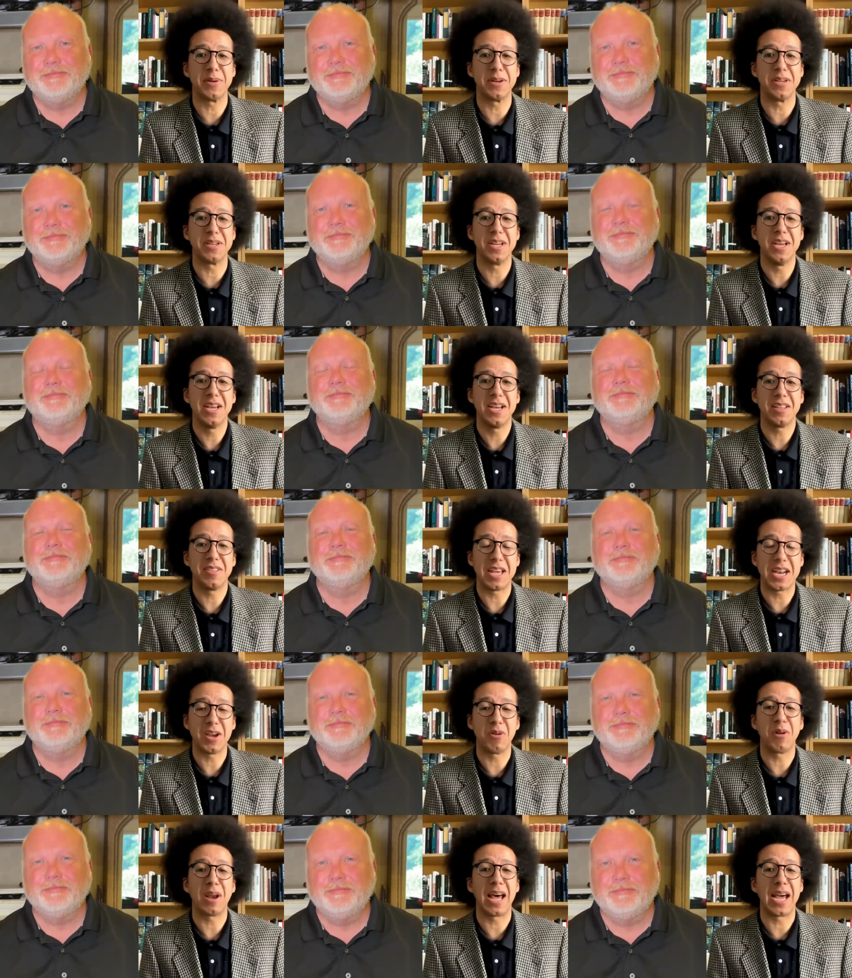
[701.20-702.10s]
Speaker 1: and
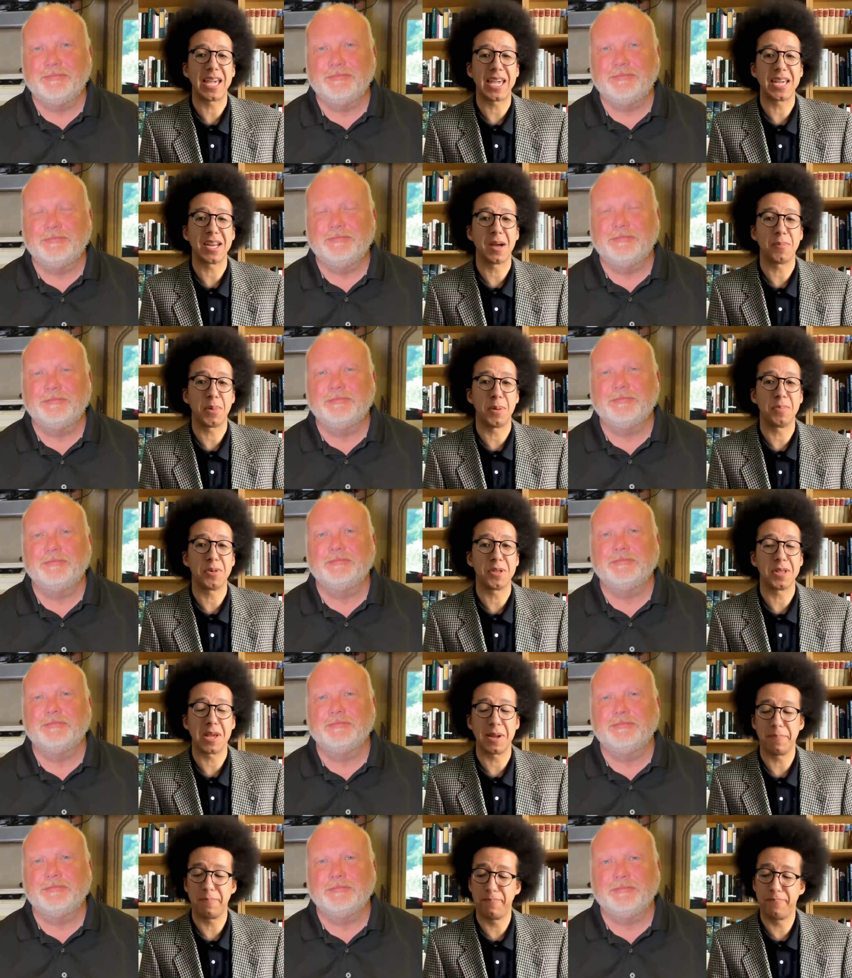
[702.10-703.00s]
they don't like it up them, do
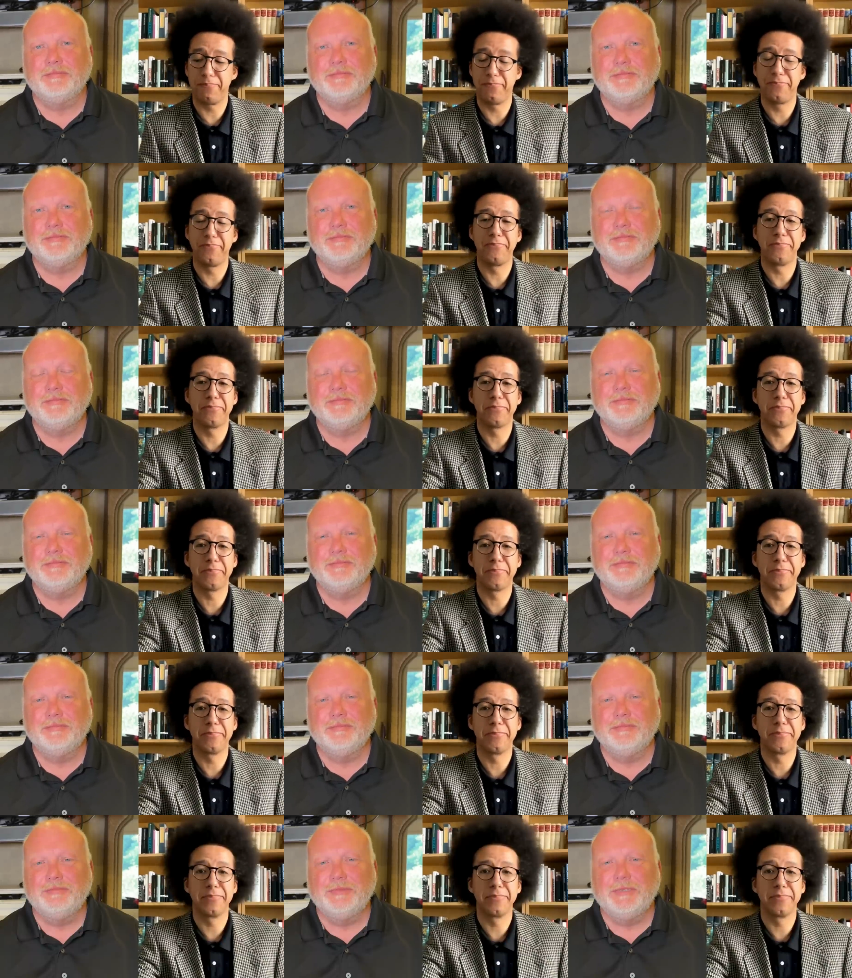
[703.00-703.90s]
they?
Speaker 2: Mm-hmm.
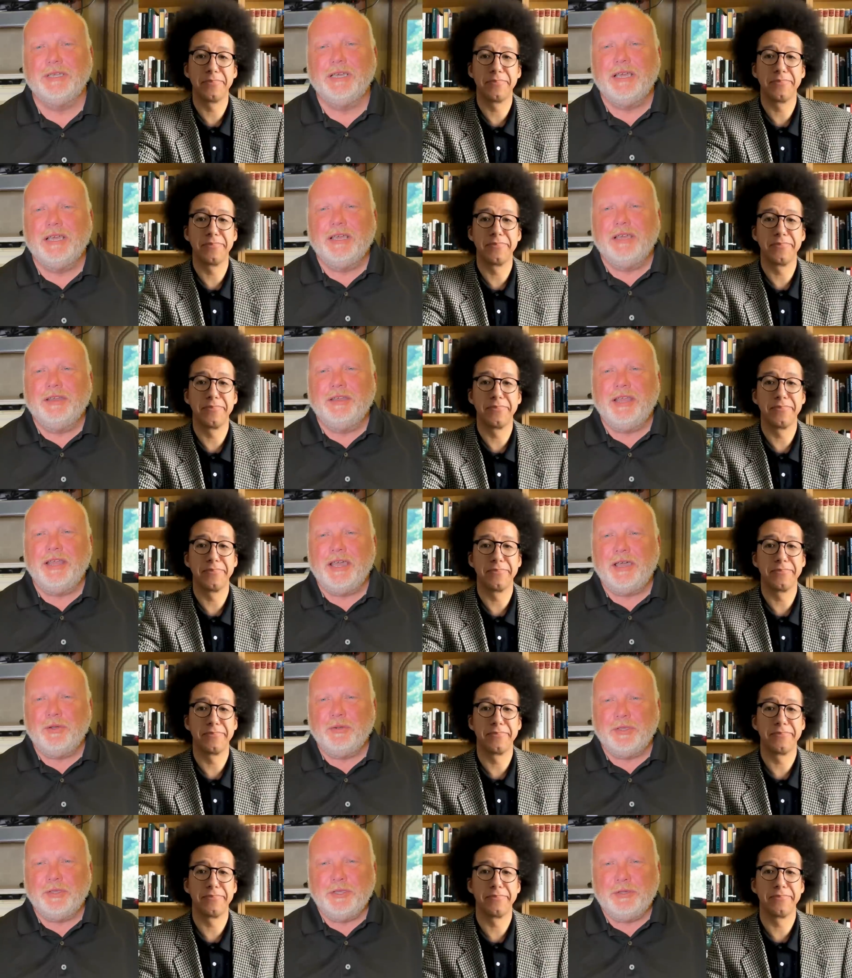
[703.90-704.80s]

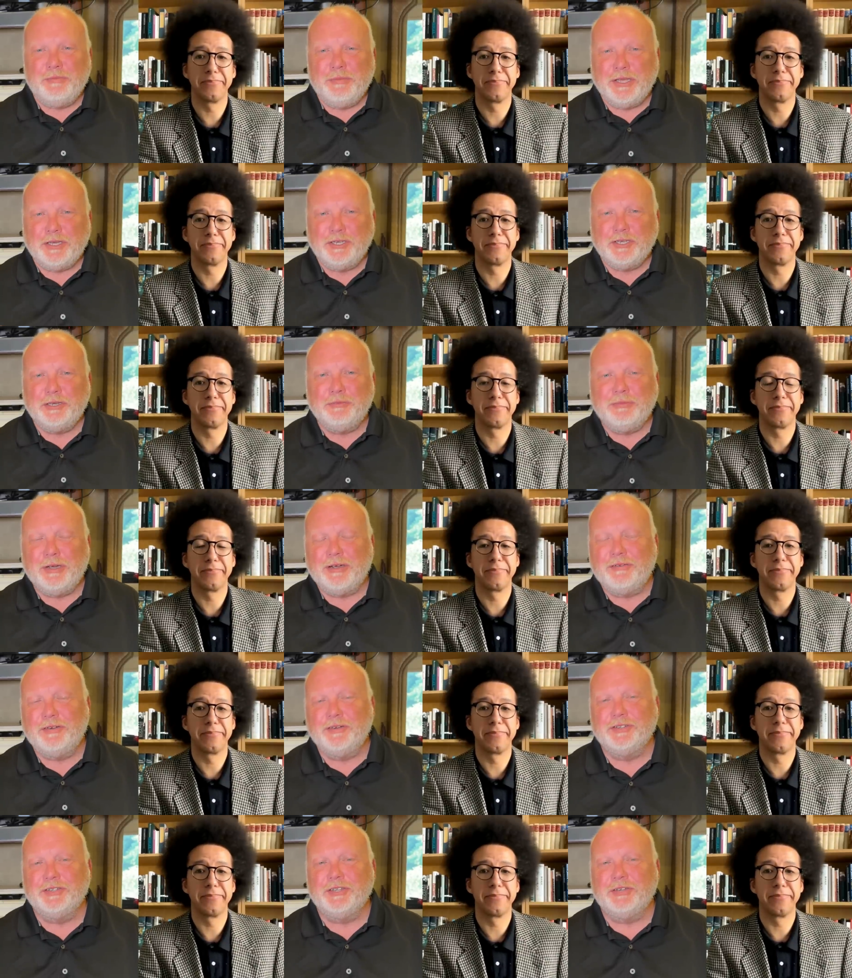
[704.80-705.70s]
Now you mentioned
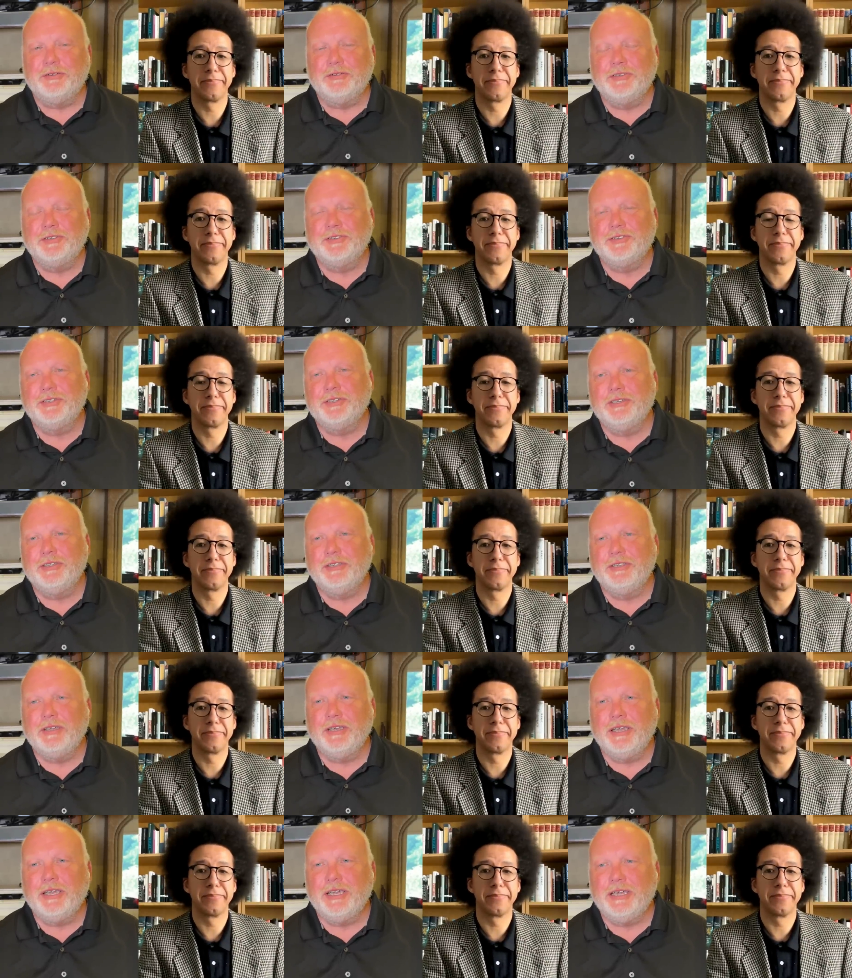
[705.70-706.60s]
buffer zones
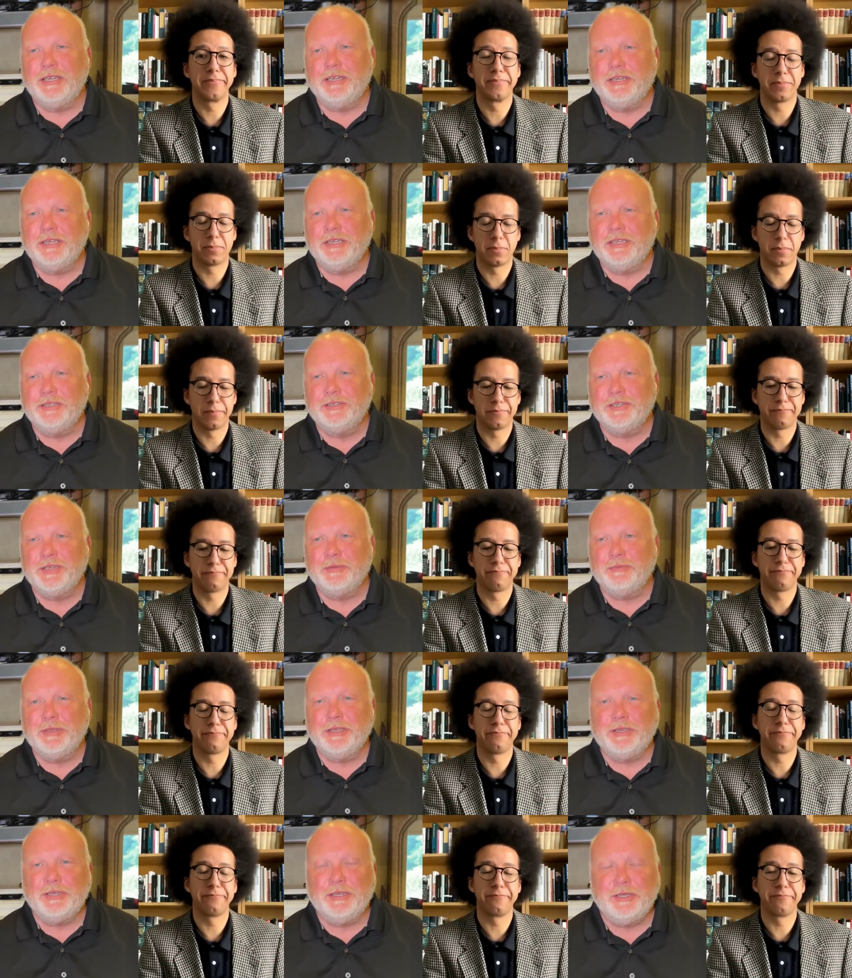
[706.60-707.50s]
and it's
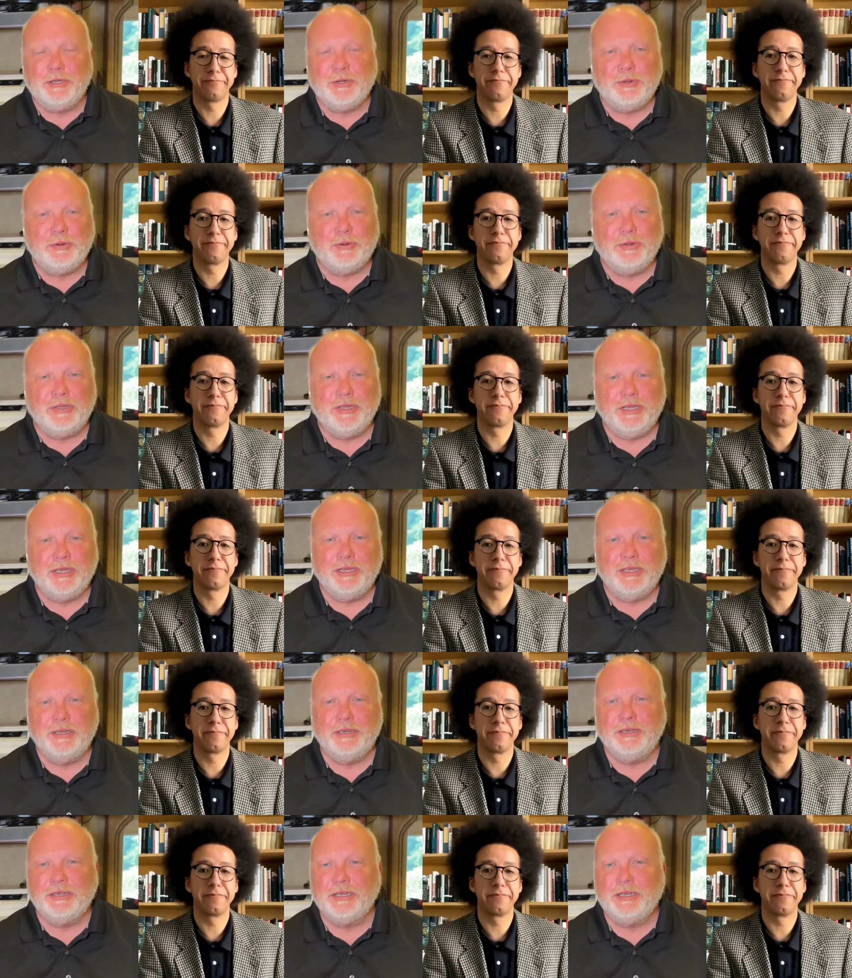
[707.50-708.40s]
something new
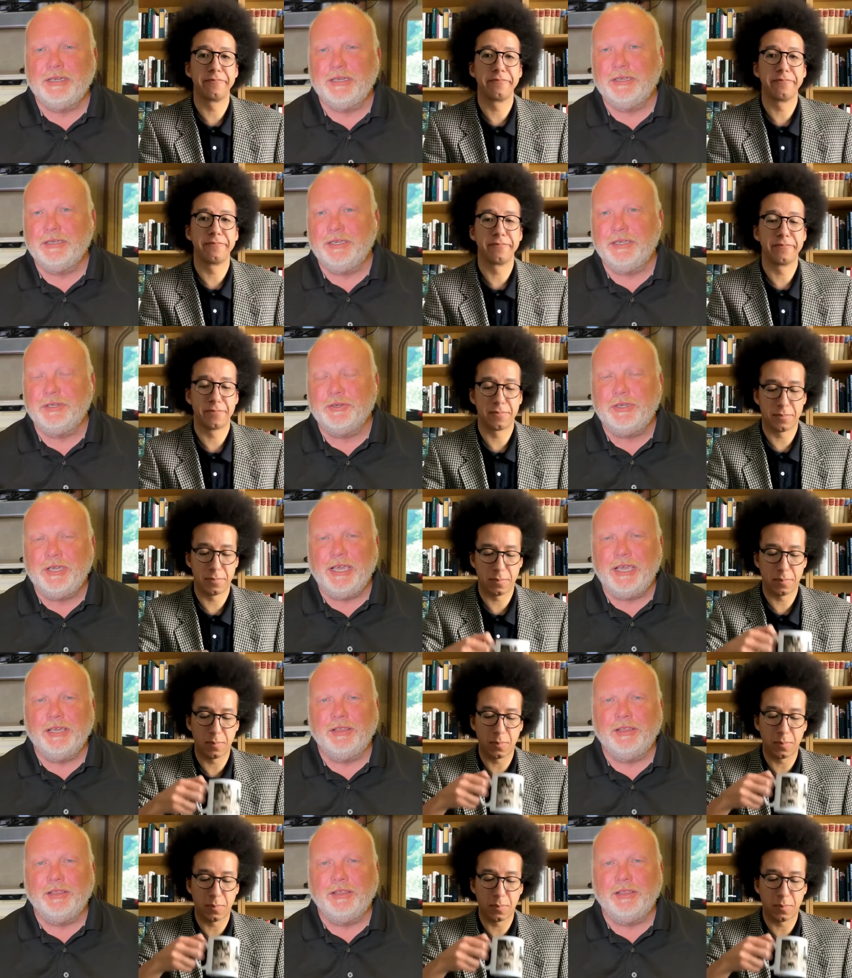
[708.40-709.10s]
in uh, UK